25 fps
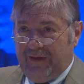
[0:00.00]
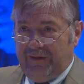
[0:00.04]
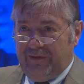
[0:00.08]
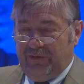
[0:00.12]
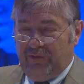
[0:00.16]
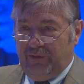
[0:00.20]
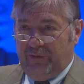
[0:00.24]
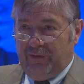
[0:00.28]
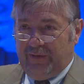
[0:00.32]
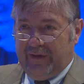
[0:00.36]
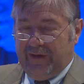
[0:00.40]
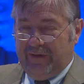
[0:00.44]

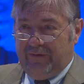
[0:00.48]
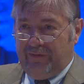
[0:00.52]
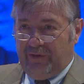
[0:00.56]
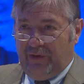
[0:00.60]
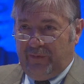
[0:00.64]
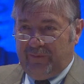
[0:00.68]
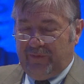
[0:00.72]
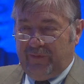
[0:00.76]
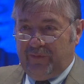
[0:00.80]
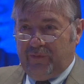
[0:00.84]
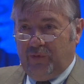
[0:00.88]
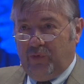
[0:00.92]
Do you look in
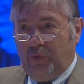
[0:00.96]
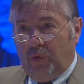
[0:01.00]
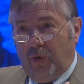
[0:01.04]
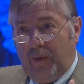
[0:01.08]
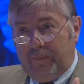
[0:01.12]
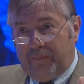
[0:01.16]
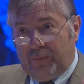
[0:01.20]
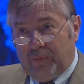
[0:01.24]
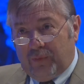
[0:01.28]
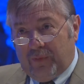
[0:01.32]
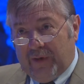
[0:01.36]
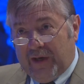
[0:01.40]
terms of
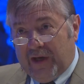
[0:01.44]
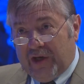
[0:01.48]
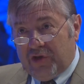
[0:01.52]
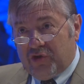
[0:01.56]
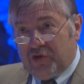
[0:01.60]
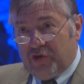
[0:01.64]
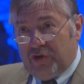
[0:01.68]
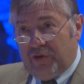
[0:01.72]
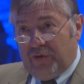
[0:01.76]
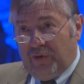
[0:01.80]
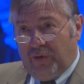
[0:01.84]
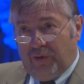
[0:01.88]

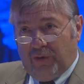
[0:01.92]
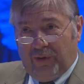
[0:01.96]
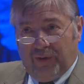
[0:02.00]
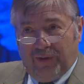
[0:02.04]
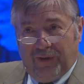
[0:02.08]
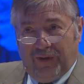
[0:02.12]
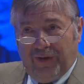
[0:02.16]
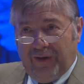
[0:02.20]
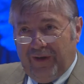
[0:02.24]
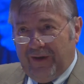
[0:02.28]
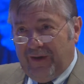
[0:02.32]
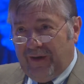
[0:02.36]
cooperation,
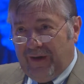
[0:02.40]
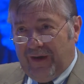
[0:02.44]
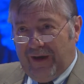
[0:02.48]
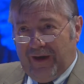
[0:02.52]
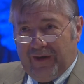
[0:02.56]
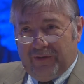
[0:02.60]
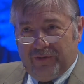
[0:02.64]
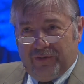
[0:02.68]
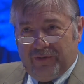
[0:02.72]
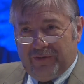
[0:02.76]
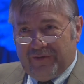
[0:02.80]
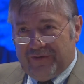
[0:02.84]
or
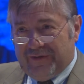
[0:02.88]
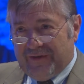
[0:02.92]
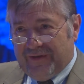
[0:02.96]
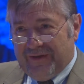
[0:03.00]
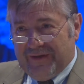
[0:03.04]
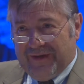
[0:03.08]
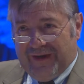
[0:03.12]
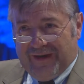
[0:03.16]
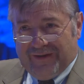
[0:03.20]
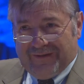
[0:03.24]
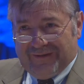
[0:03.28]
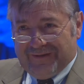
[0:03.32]
how do you see
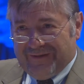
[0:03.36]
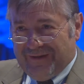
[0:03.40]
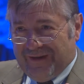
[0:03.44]
that?